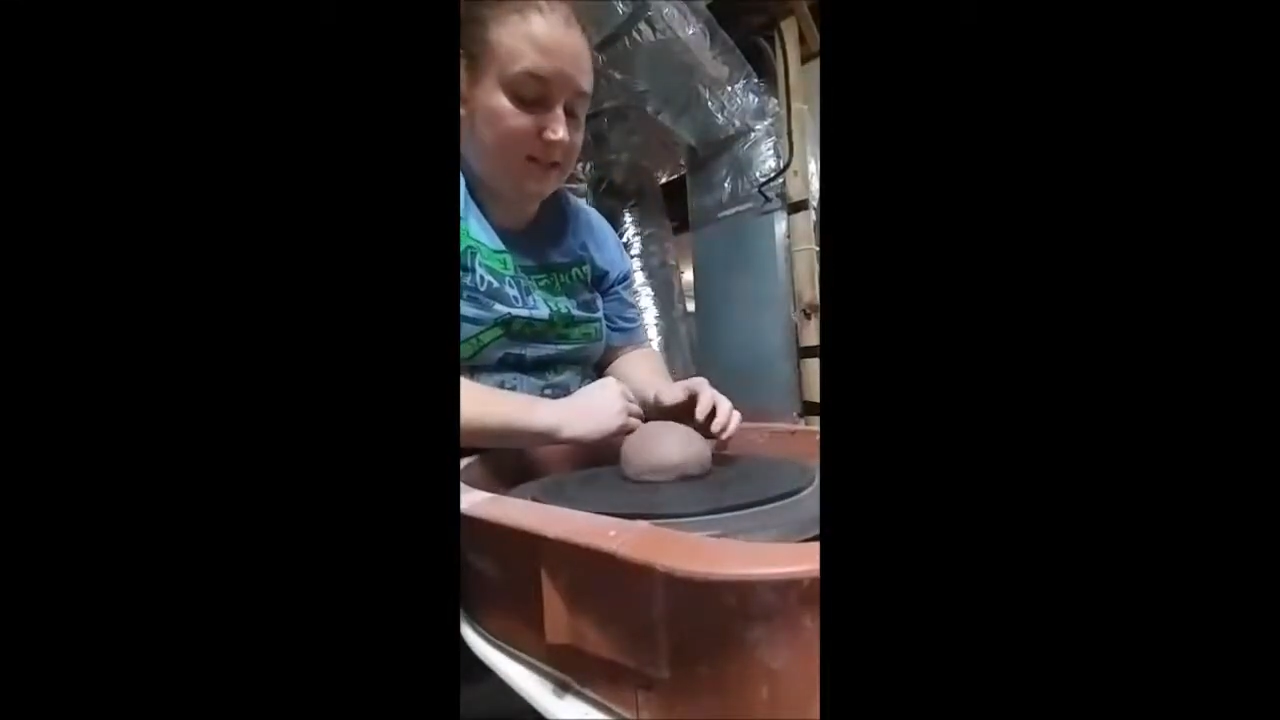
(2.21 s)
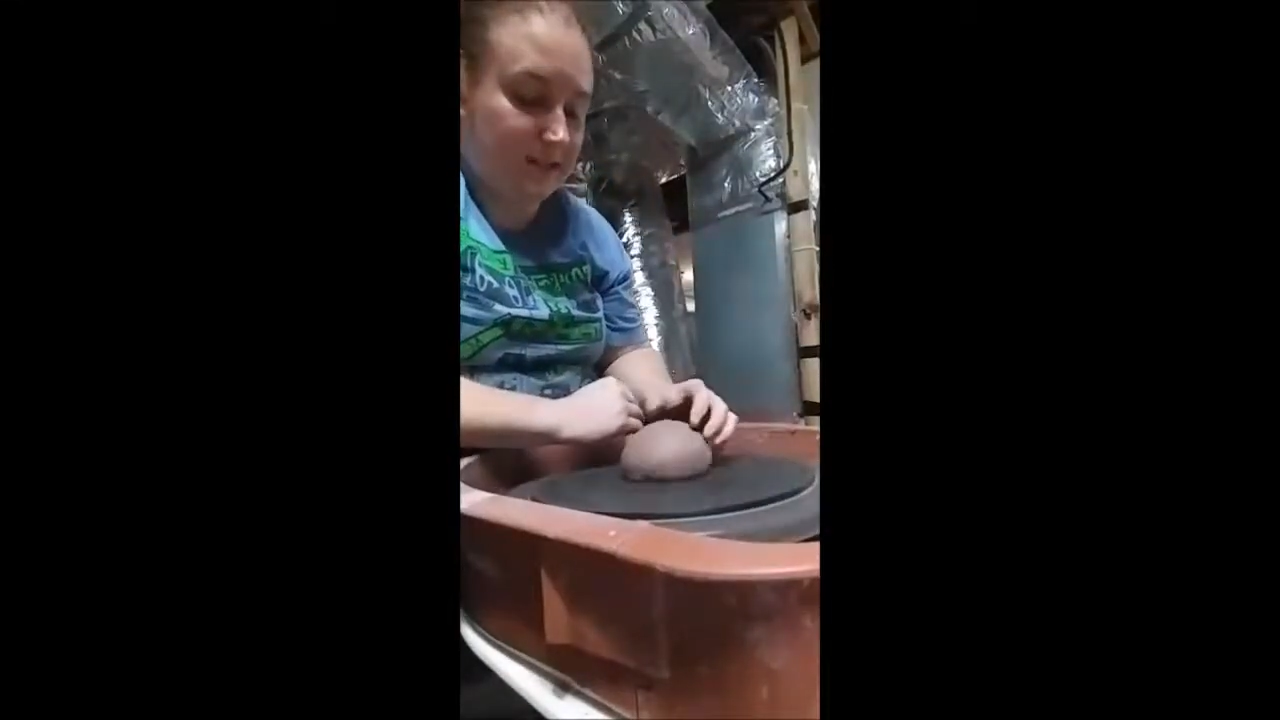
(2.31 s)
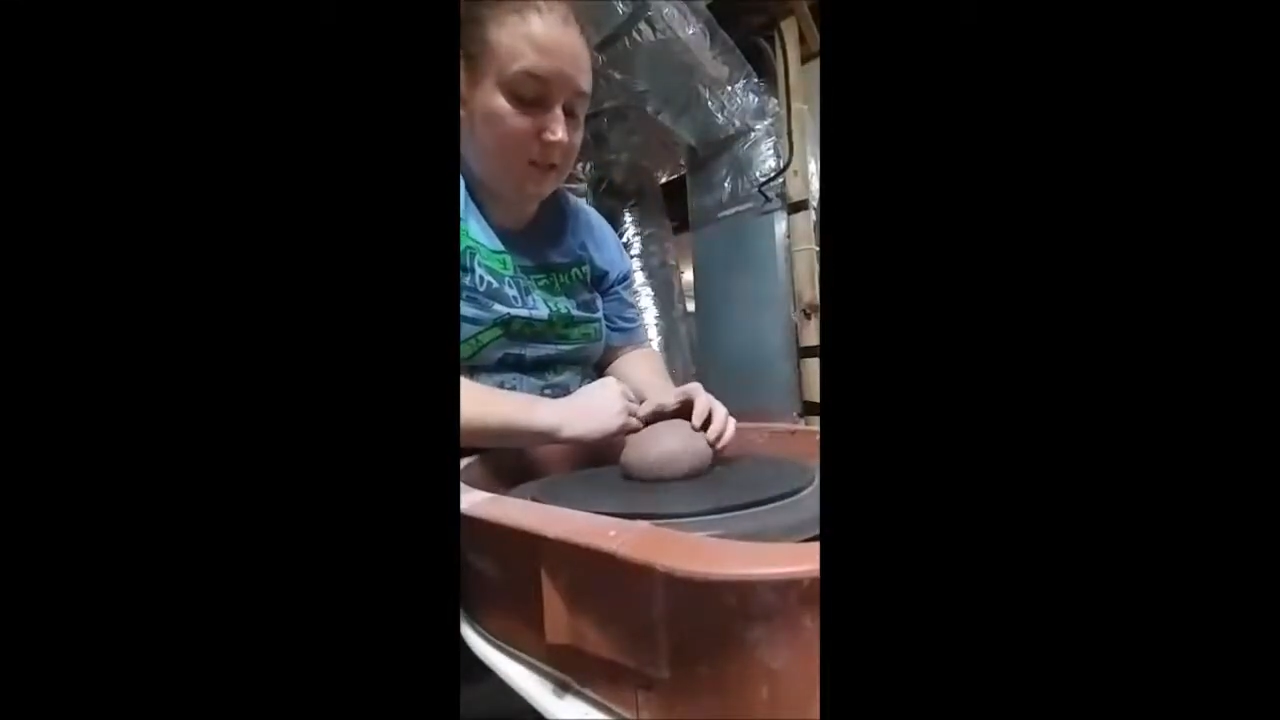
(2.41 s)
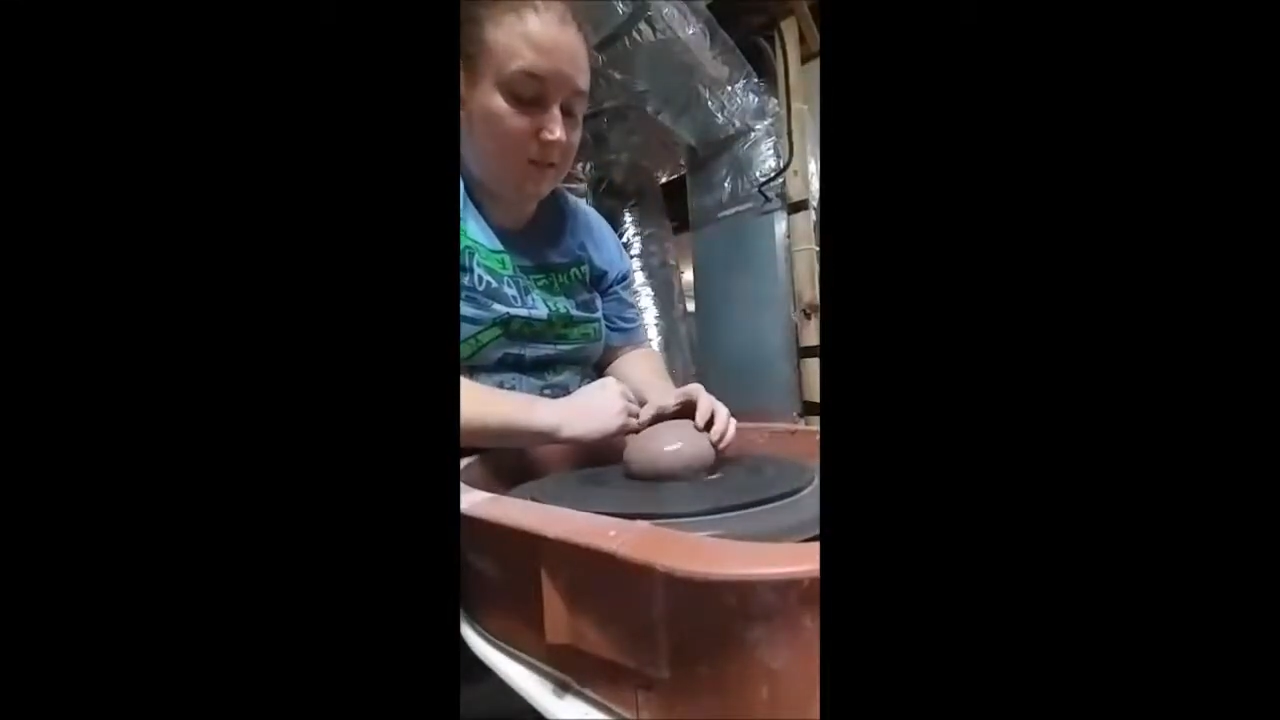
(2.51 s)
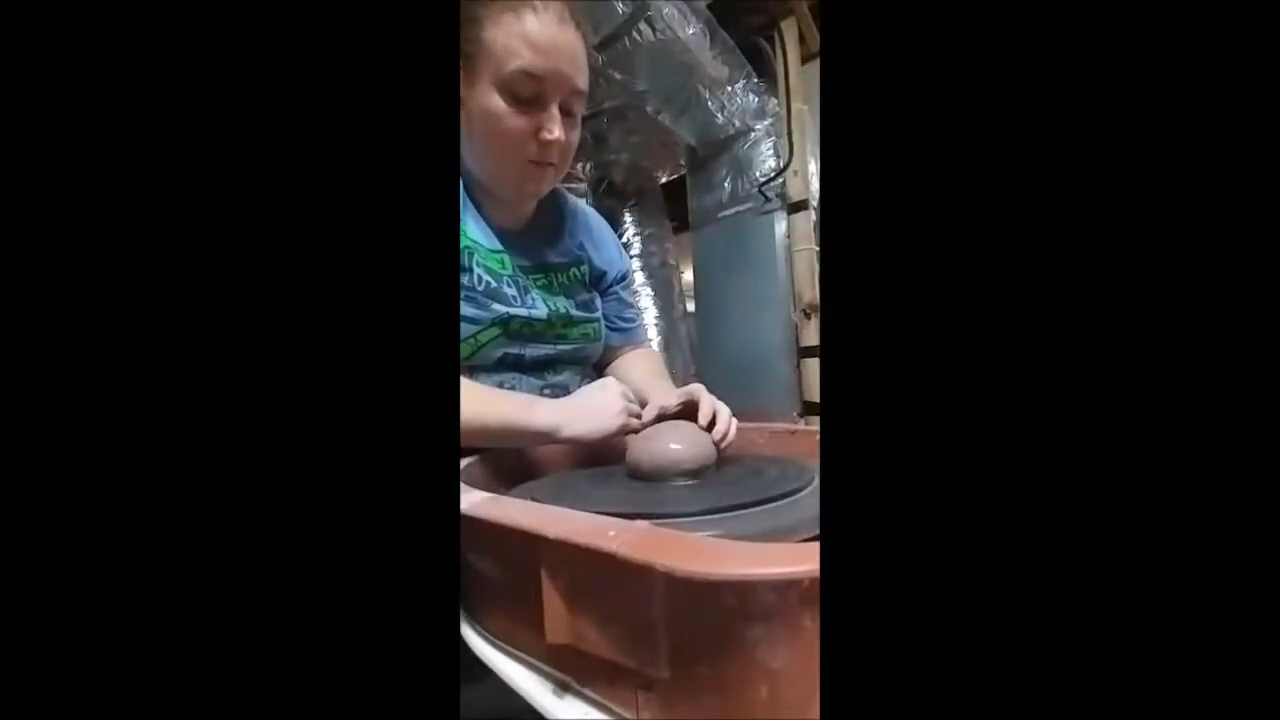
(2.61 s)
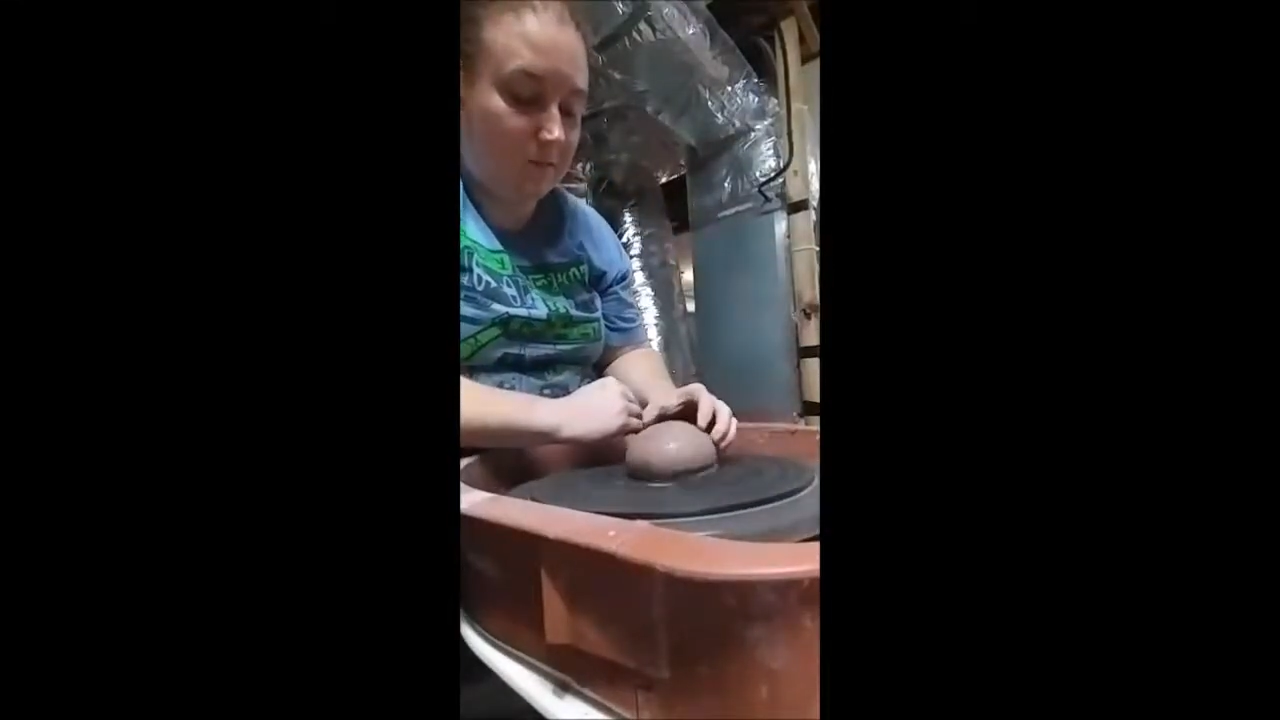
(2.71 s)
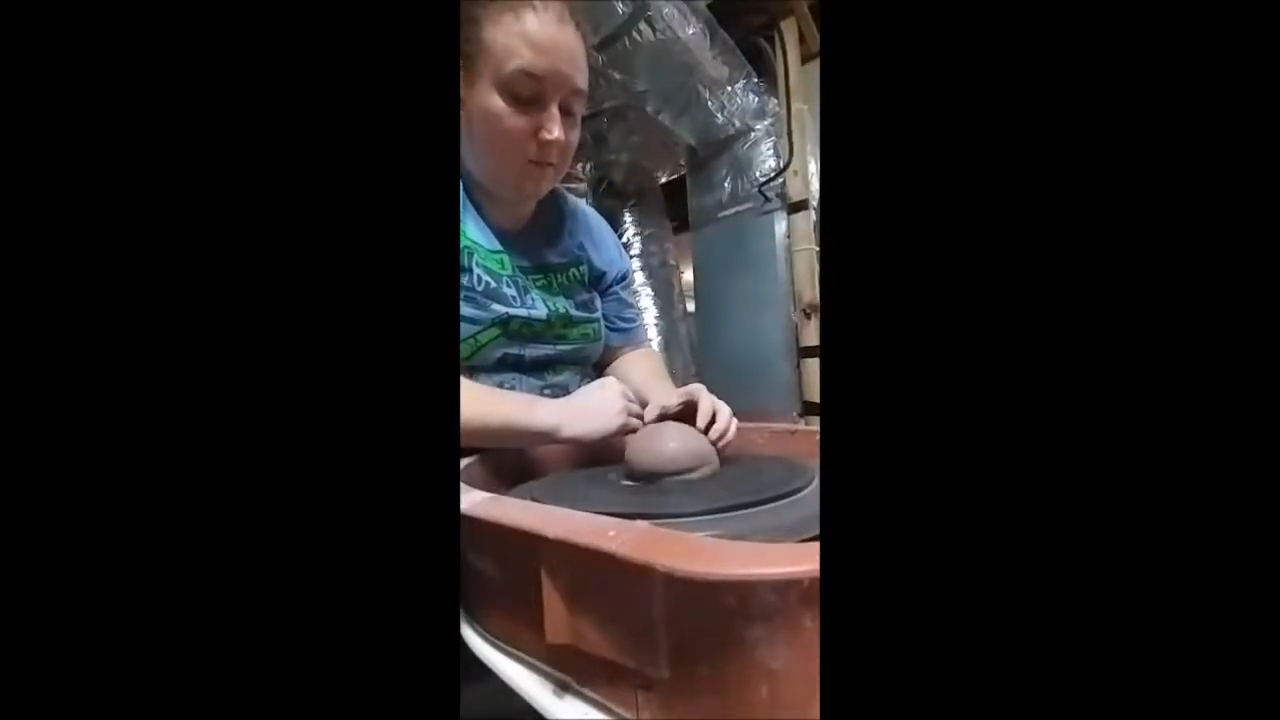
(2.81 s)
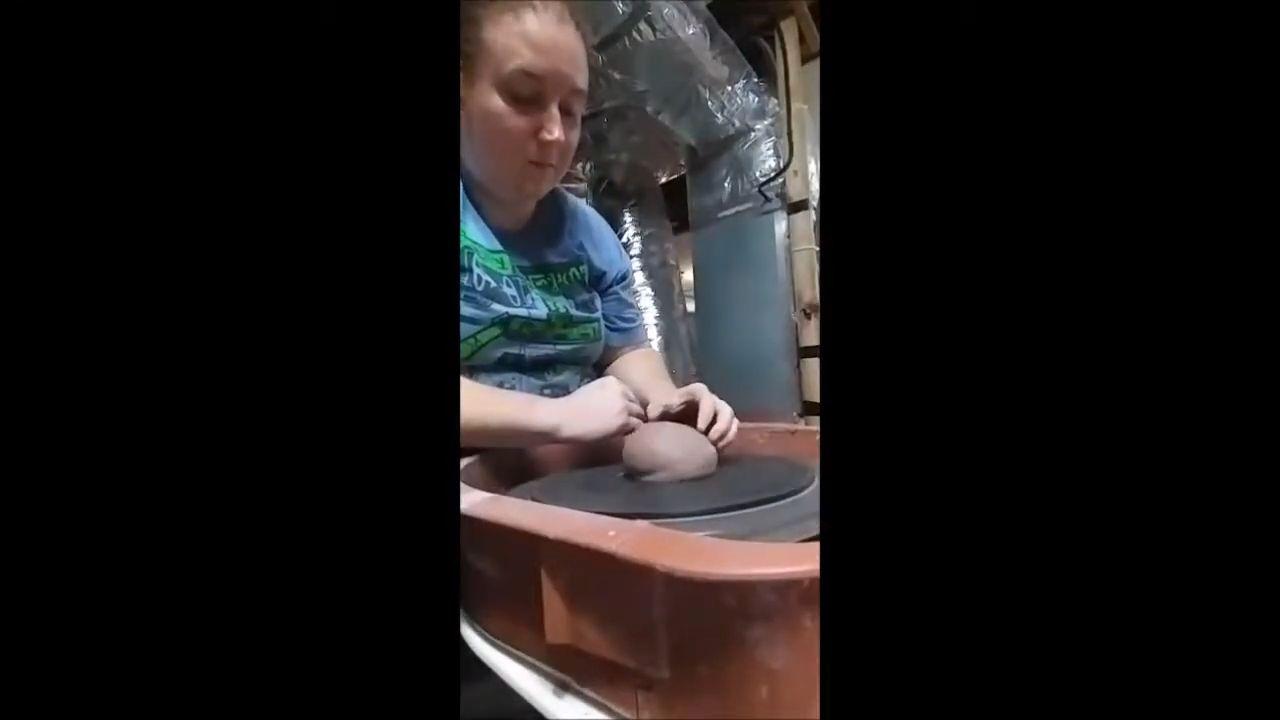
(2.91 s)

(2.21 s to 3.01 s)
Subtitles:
this